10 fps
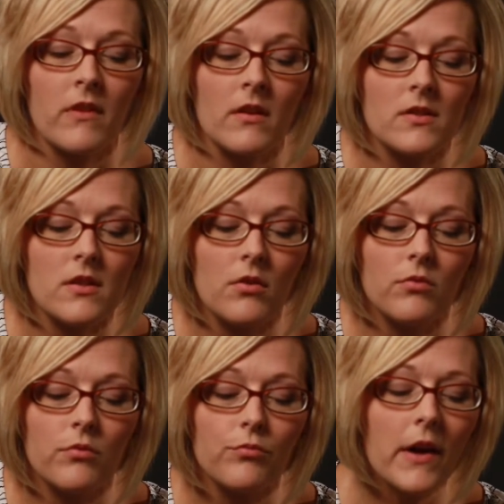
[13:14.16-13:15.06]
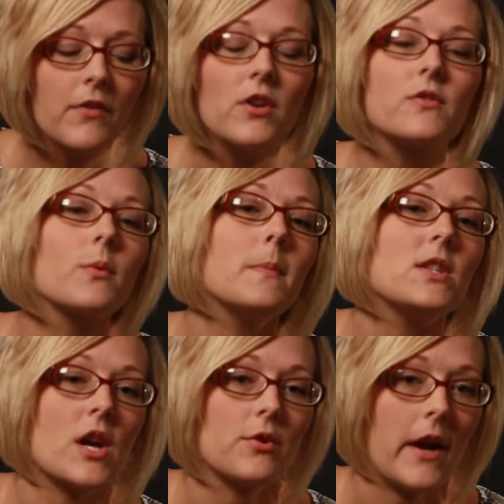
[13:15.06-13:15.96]
So revenues would be
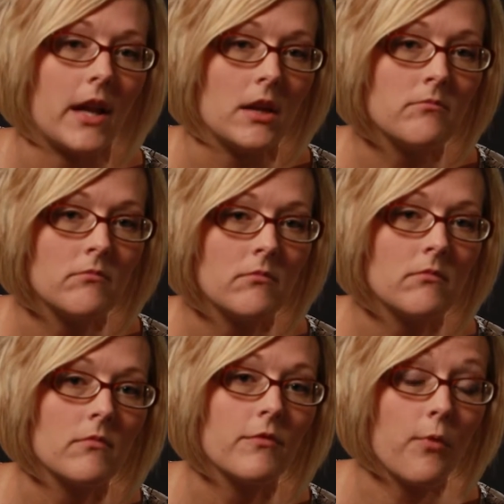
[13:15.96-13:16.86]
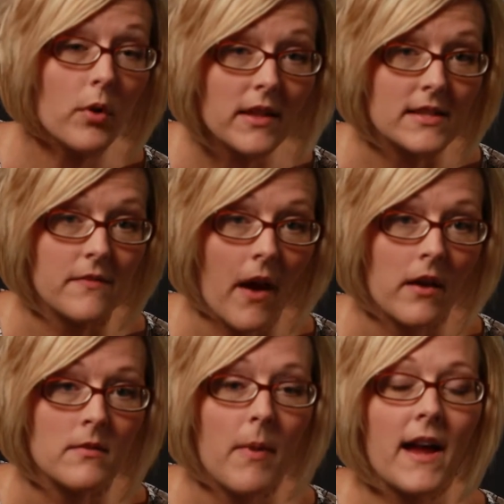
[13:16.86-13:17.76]
generated for this
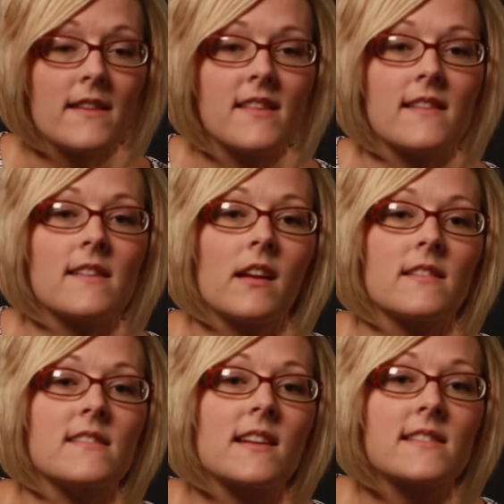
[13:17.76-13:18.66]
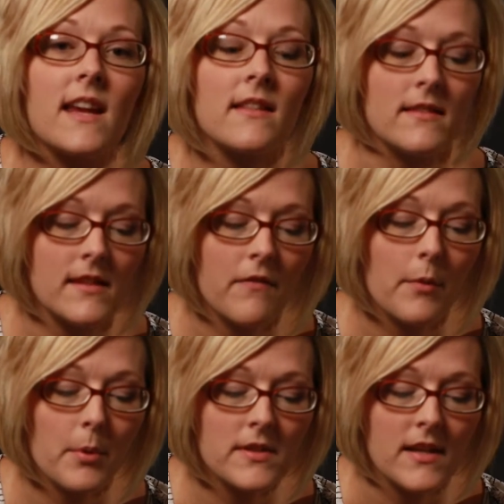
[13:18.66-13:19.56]
fund by assessing a
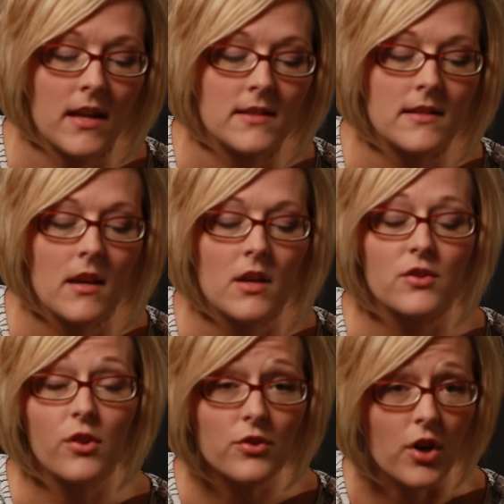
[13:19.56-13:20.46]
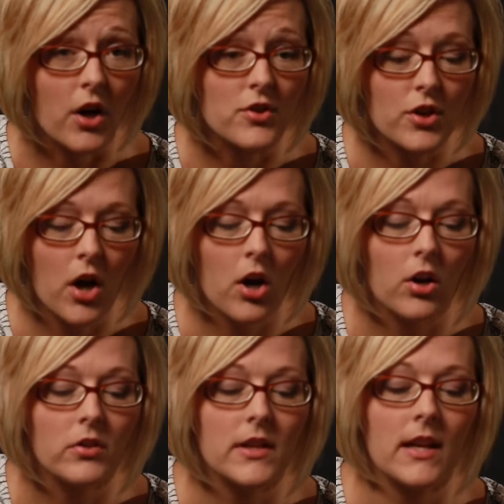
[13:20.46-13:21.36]
0.6% surcharge
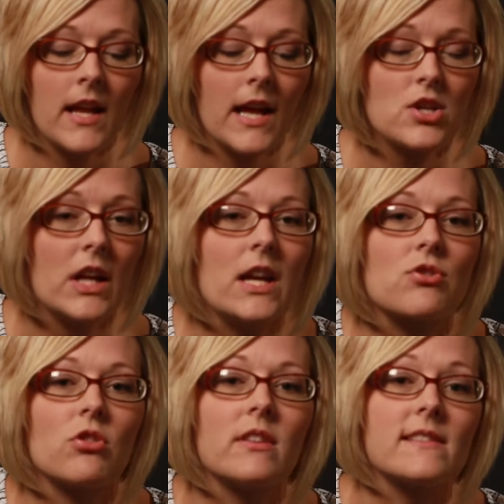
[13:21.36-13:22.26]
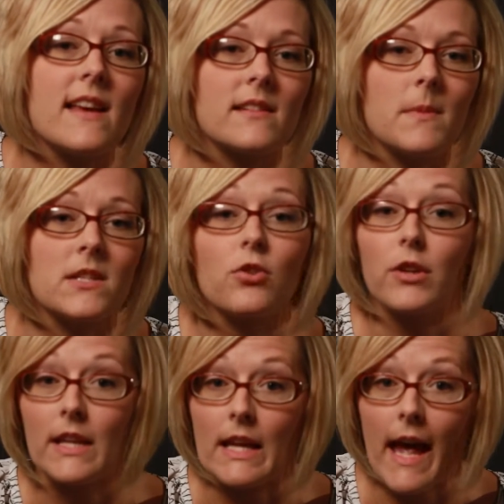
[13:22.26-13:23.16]
called an educational assessment, or
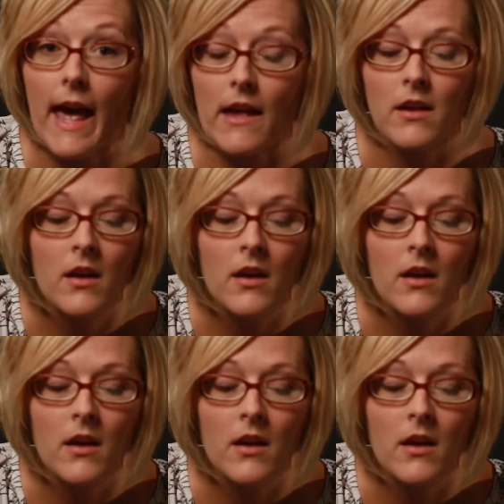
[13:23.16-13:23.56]
EA,